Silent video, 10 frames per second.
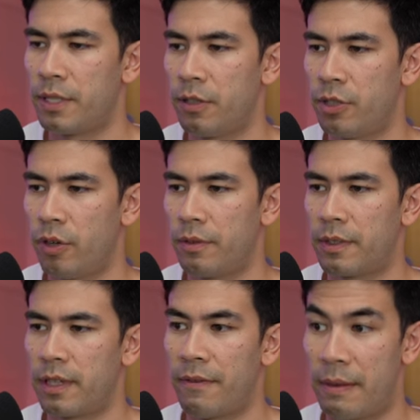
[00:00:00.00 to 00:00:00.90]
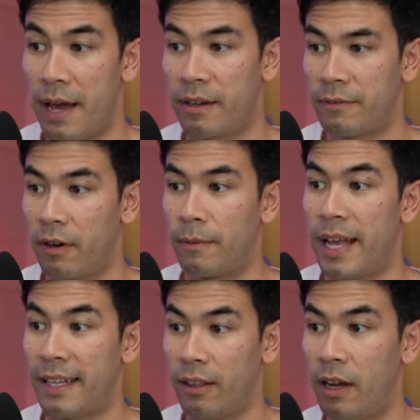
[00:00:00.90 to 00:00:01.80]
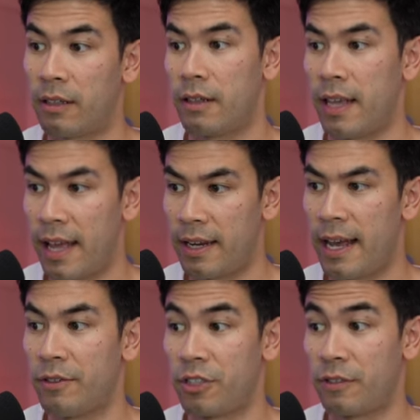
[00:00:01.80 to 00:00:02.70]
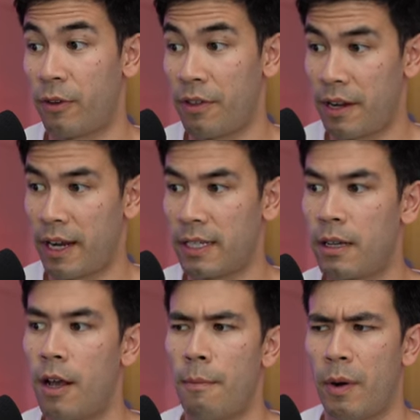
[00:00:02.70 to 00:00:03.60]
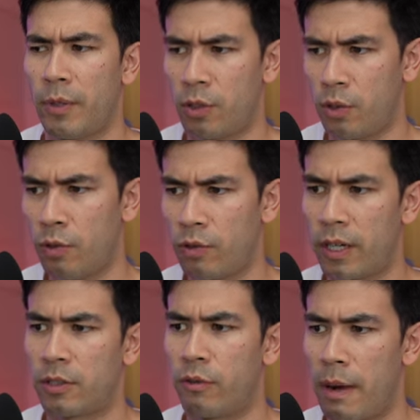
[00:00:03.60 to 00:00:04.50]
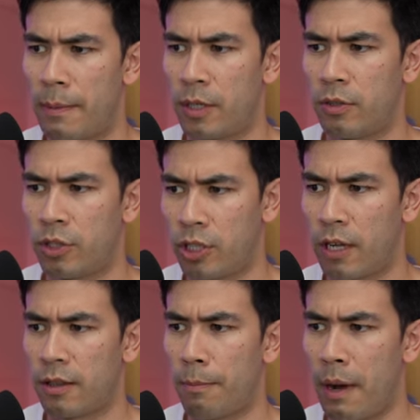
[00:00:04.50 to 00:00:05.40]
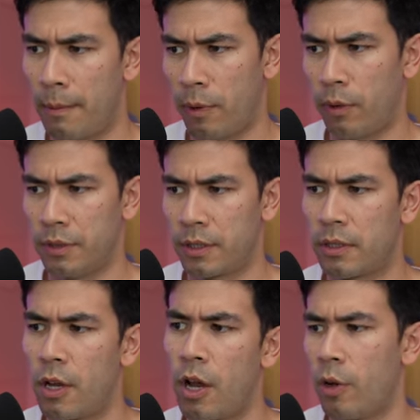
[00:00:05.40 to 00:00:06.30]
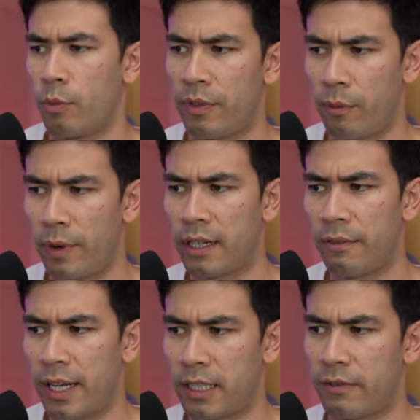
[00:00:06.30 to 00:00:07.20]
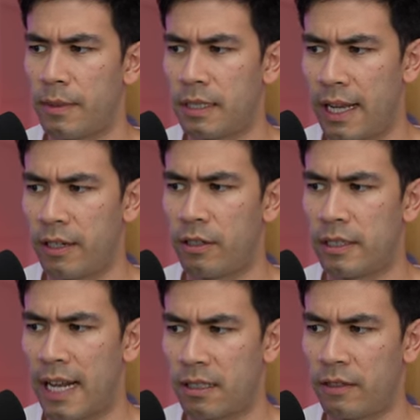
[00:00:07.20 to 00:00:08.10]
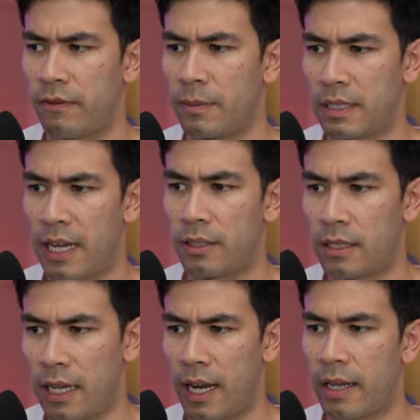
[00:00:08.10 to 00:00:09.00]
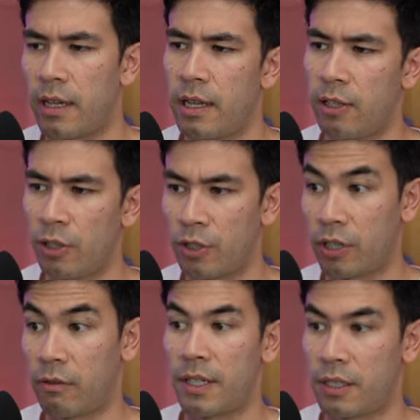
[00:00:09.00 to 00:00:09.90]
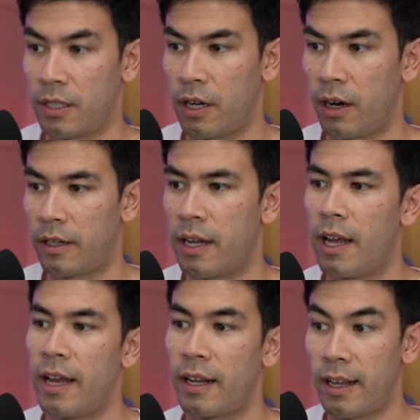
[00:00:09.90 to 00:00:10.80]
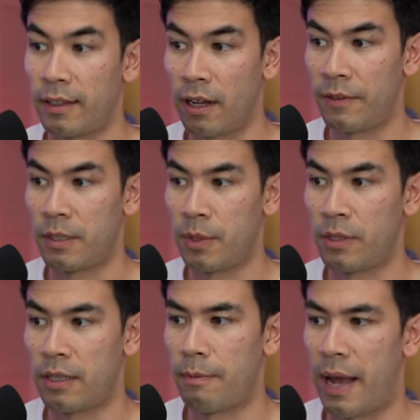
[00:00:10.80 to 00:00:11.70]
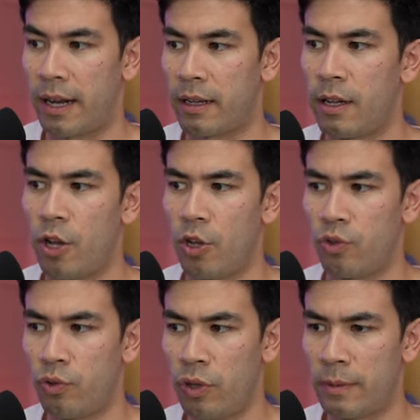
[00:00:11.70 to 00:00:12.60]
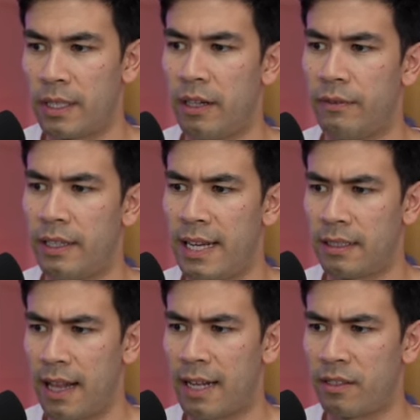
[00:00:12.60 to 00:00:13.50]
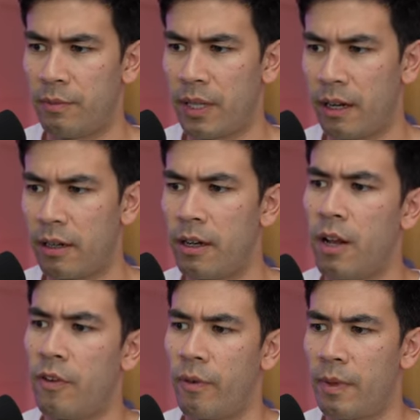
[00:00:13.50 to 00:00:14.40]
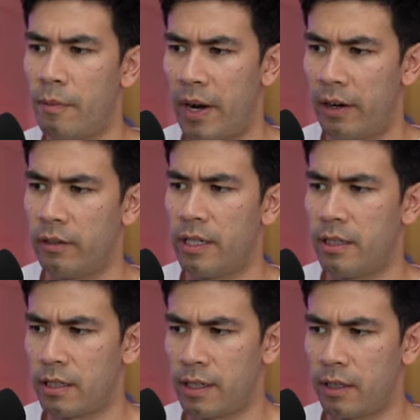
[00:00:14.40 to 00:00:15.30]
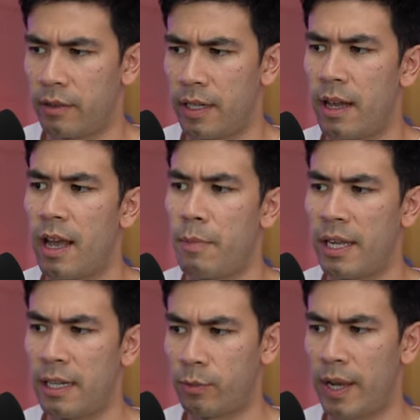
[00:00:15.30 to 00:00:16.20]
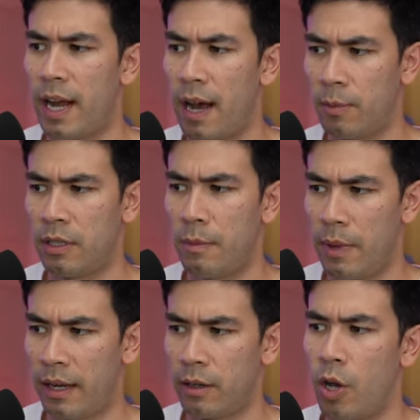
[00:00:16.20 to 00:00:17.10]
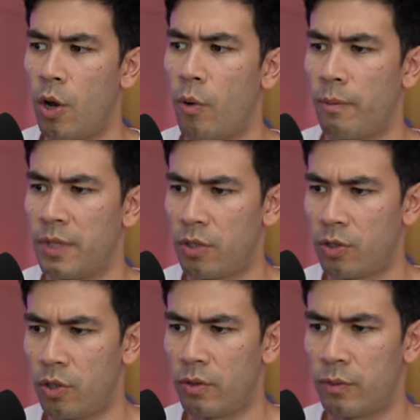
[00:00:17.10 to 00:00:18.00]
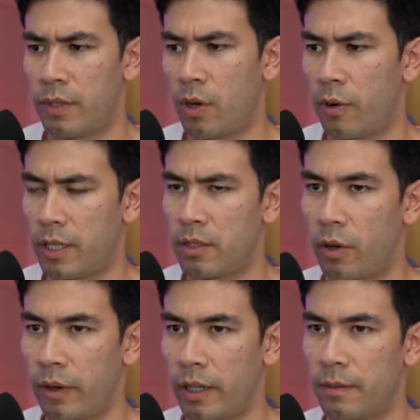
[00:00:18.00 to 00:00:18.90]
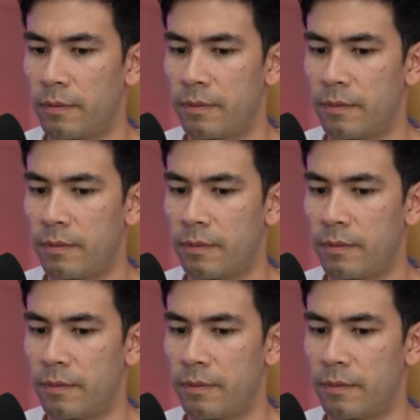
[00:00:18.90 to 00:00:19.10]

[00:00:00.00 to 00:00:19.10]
Mr. Jones of the Manor Farm had locked the hen houses for the night, but was too drunk to remember to shut the pop holes. With the ring of lights from his lantern dancing from side to side, he lurched across the yard, kicked off his boots at the back, drew himself a last glass of beer from the barrel in the scullery, and made his way up to the bed, where Mr. Jones was already snoring.